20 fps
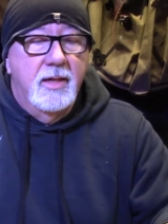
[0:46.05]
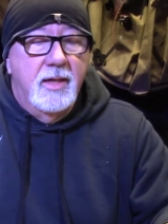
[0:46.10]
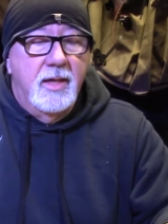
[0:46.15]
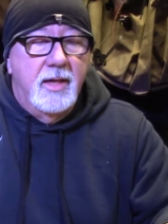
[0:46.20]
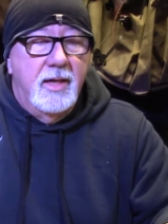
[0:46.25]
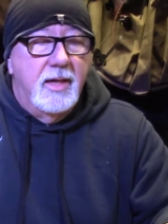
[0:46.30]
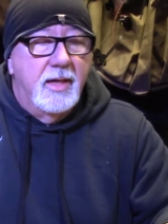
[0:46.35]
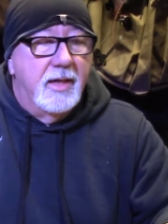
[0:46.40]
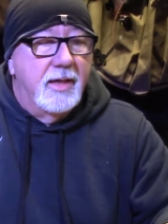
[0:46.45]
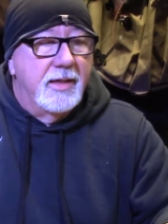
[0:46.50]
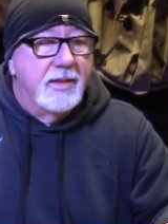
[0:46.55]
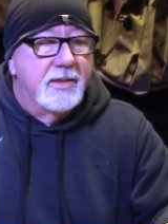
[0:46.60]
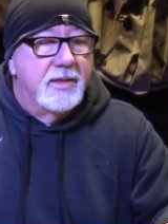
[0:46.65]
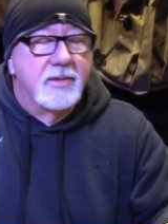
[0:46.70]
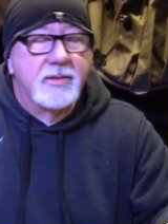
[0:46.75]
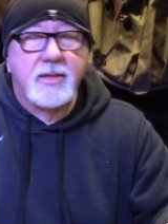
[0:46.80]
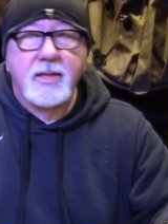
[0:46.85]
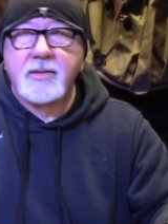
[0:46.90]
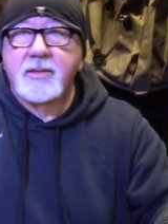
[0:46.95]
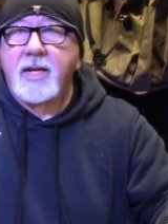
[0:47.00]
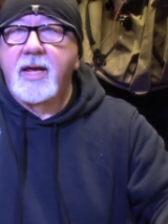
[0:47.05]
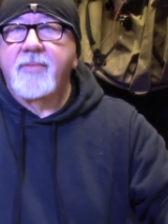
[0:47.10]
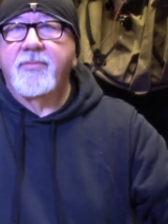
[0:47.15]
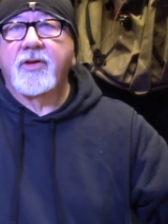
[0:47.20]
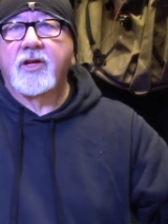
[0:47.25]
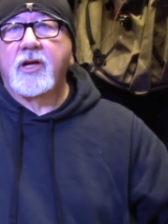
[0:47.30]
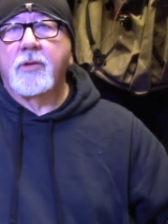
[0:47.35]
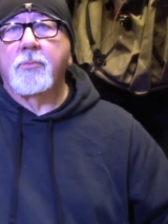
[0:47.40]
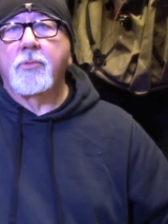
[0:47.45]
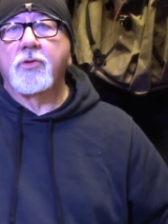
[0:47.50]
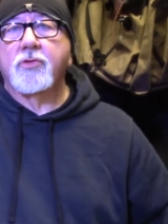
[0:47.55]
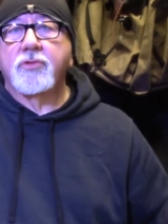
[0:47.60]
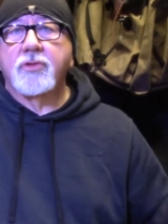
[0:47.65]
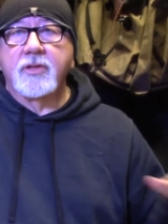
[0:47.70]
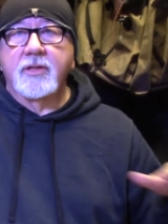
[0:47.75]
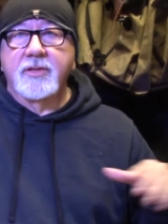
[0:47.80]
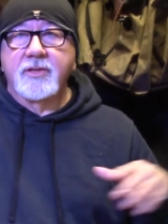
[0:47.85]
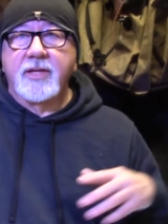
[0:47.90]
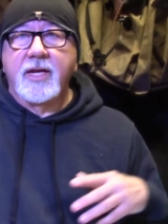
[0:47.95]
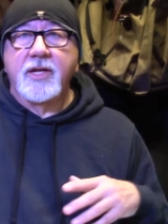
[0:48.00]
Uh, he just doesn't have the
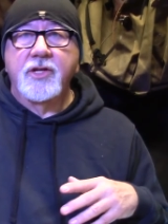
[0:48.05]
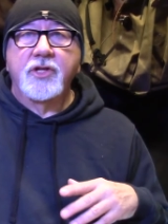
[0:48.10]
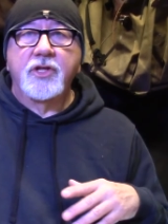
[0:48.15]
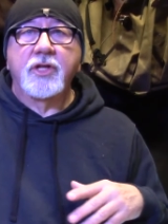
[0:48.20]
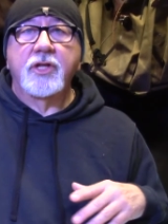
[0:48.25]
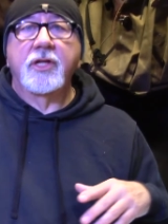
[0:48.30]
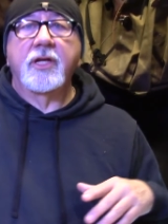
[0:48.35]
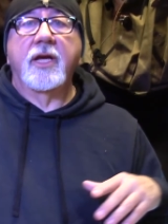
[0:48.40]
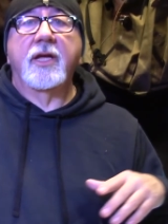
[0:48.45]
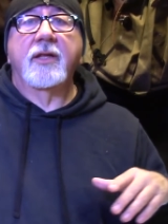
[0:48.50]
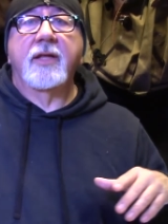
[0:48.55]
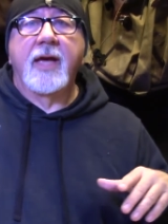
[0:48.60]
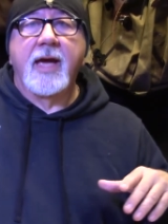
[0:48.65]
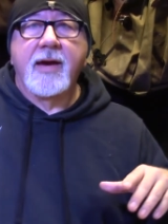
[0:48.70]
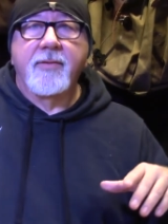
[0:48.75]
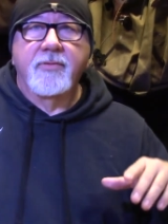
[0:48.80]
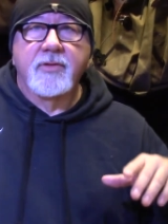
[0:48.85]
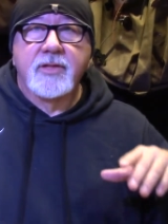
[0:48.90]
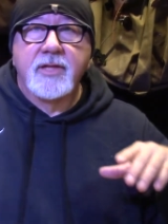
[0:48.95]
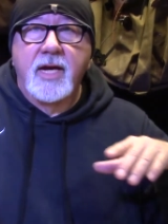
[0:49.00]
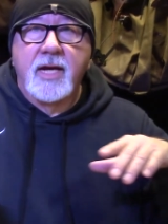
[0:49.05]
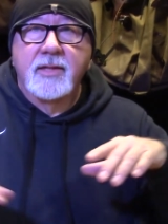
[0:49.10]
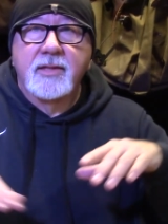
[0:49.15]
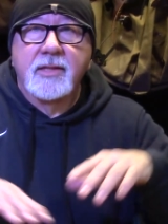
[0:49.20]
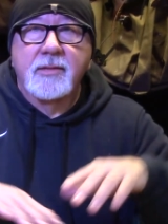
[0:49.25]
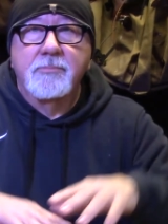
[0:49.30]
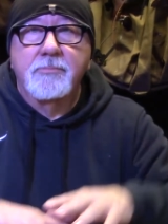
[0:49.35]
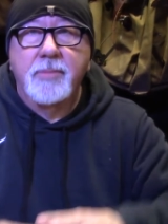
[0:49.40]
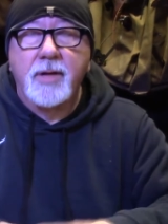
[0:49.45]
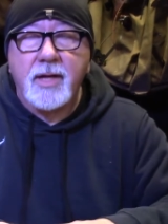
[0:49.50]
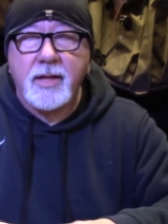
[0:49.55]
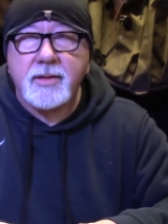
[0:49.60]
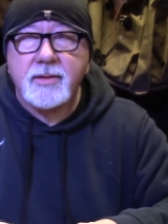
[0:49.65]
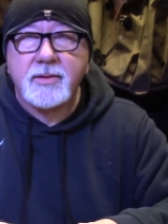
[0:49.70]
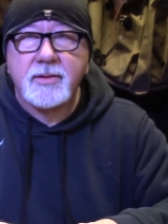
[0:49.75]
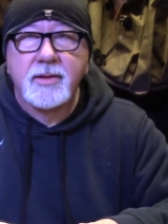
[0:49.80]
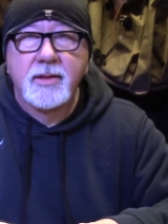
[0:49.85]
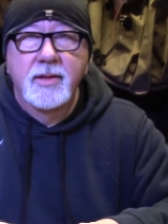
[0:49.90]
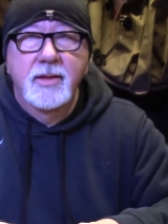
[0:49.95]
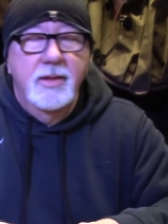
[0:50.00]
commercialization and the advertising
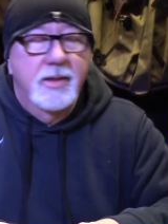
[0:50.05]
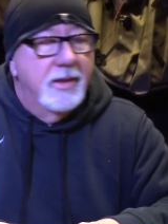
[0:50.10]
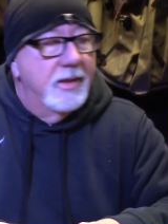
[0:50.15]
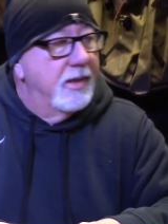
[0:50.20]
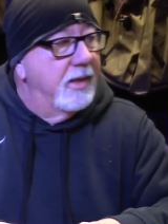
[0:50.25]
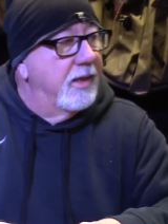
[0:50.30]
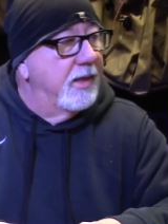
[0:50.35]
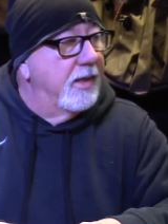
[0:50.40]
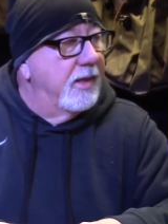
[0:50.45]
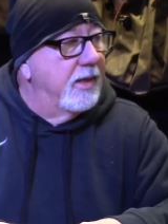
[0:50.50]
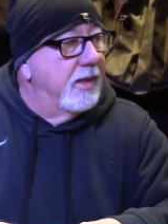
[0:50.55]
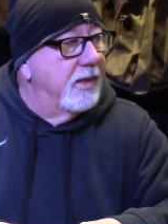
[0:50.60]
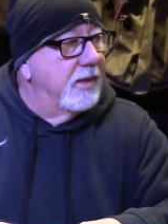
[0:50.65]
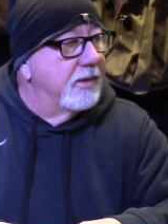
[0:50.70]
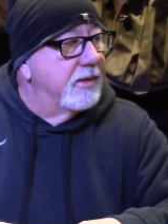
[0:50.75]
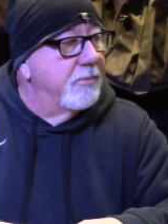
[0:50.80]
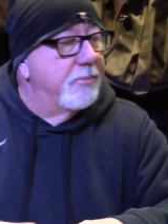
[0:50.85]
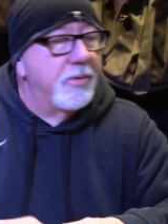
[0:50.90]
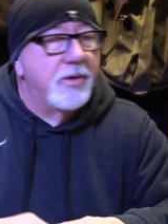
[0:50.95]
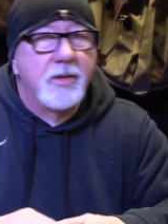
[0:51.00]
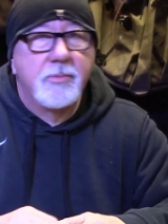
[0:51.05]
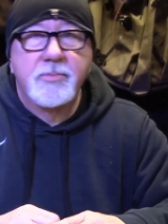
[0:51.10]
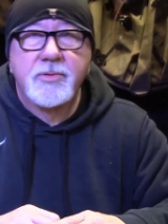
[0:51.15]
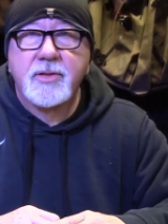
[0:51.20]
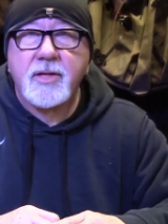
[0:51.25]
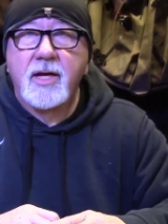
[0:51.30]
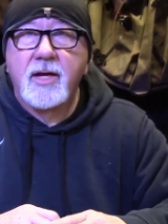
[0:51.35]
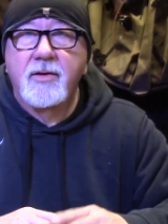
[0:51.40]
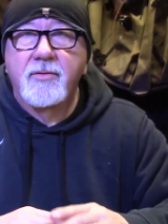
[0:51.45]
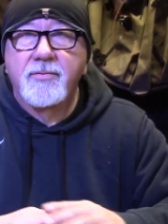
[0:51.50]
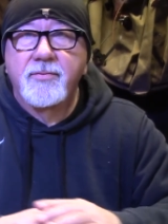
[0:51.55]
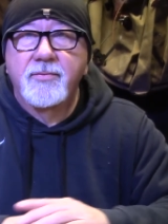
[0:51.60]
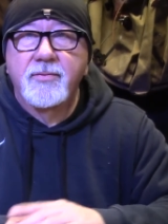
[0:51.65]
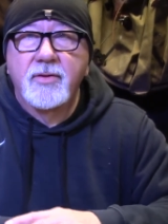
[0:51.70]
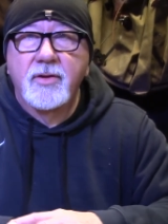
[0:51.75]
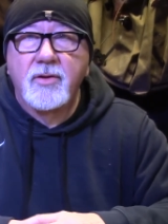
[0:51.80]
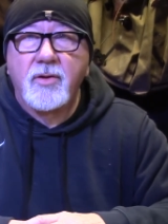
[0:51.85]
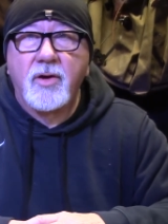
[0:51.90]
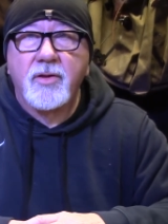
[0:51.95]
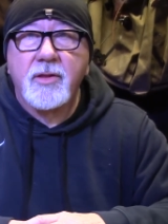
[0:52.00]
bucks uh, to put himself,
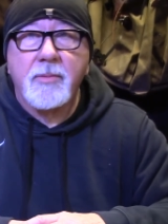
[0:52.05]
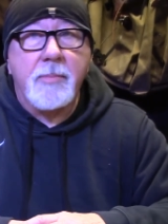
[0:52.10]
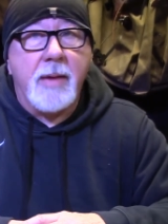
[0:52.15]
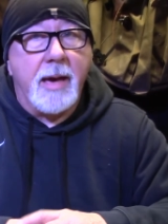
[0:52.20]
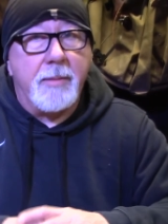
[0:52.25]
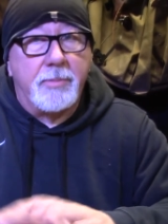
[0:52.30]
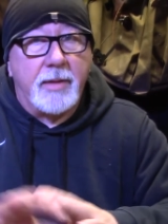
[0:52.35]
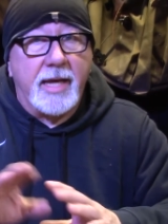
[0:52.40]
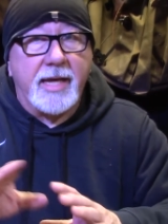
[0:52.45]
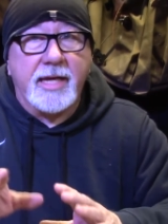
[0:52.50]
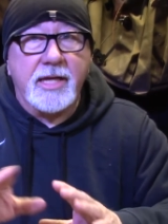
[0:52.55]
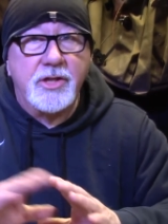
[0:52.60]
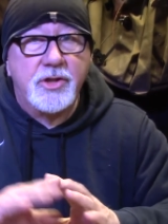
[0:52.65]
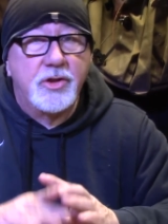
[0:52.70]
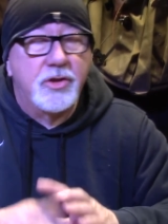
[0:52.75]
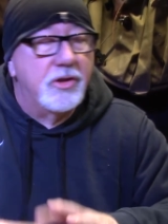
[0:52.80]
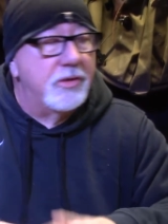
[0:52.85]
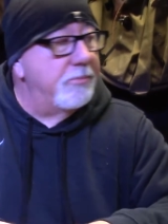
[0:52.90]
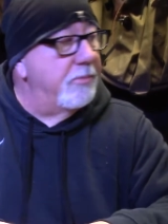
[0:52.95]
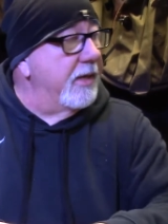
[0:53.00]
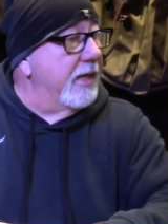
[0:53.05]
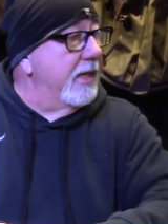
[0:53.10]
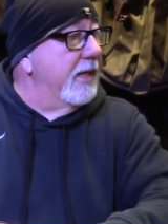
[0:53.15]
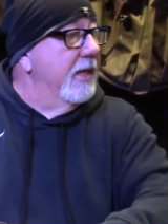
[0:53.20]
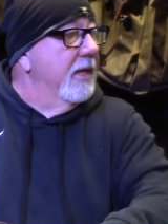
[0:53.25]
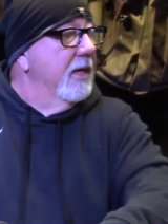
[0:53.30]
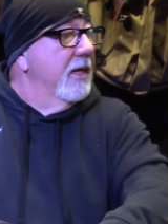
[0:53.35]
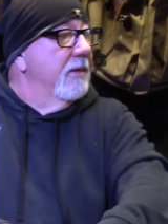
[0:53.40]
you know, on the map like he should be.